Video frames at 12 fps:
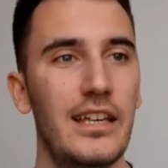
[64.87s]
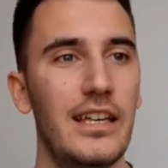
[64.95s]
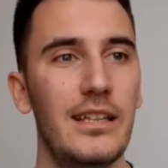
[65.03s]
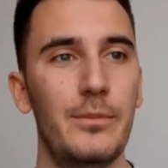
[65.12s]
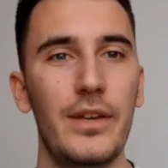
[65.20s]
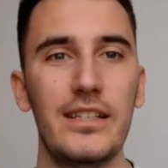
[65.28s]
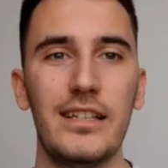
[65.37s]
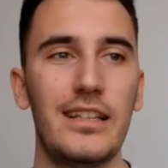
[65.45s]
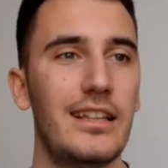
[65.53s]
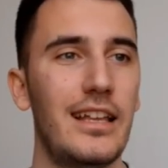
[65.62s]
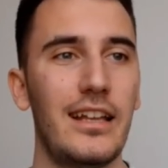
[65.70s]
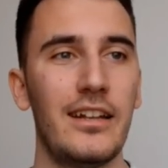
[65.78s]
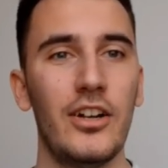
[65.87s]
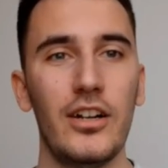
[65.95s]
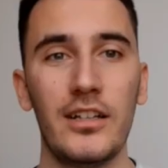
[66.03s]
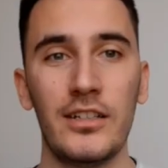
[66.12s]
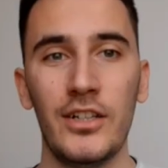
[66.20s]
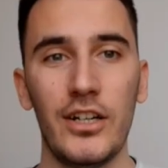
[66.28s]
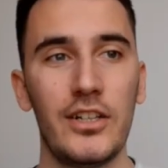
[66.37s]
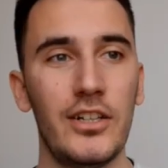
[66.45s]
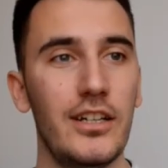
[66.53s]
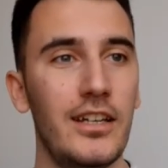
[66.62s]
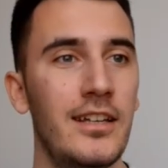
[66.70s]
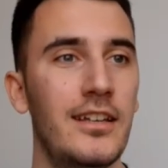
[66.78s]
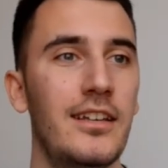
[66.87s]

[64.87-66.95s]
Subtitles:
It's basically like knock, knock, knock.